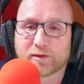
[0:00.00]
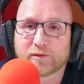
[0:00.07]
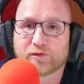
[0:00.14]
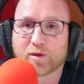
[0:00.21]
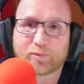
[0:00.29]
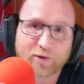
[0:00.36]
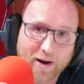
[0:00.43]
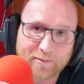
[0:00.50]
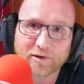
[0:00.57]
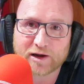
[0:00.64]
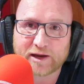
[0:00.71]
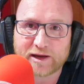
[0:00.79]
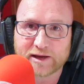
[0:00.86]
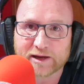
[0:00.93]
the Premier
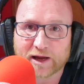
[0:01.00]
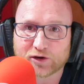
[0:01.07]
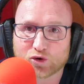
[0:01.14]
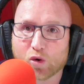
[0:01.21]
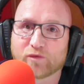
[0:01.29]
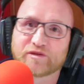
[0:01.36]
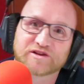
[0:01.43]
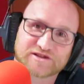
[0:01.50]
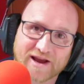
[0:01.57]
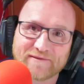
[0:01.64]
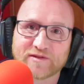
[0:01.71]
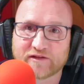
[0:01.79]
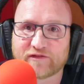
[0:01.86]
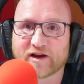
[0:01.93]
League and go for
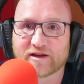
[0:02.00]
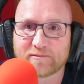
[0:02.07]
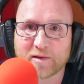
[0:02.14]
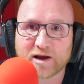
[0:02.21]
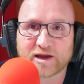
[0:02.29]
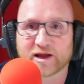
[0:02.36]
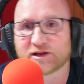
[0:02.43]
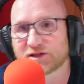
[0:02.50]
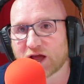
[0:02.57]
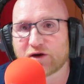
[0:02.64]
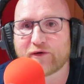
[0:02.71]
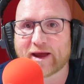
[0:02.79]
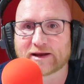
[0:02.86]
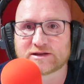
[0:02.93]
75 million
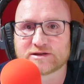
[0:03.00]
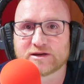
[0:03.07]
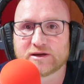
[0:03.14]
direct?